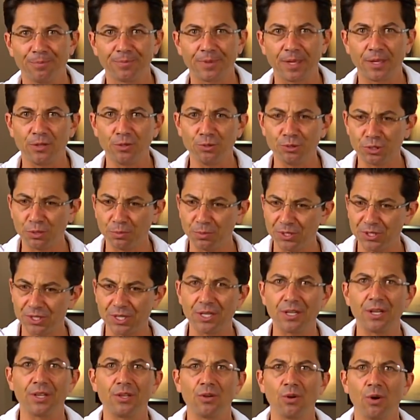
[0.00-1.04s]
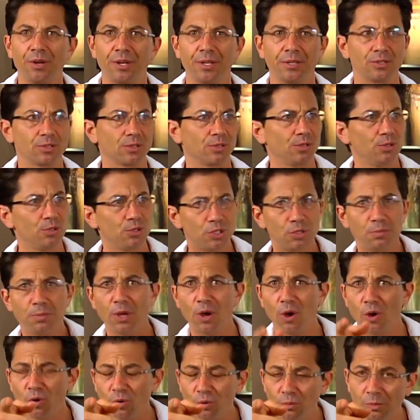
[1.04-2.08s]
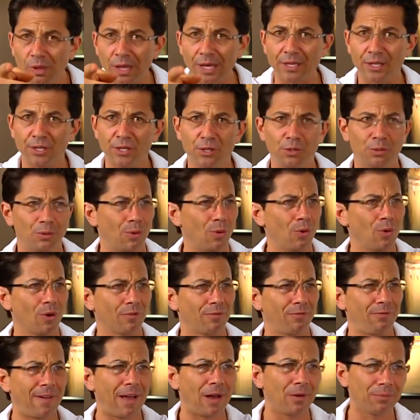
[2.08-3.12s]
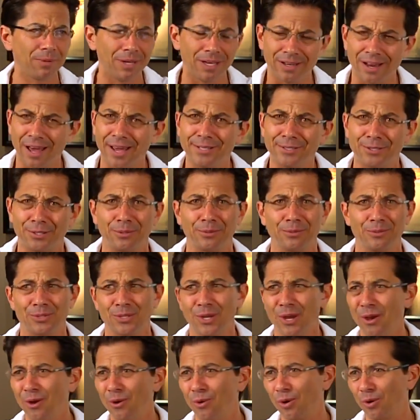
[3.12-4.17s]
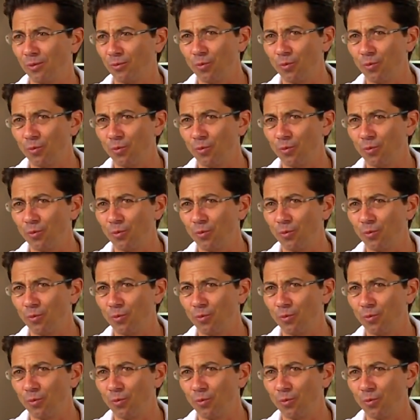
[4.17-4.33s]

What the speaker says: that used to be sitting in the audience or used to be home like you or found me on iTunes or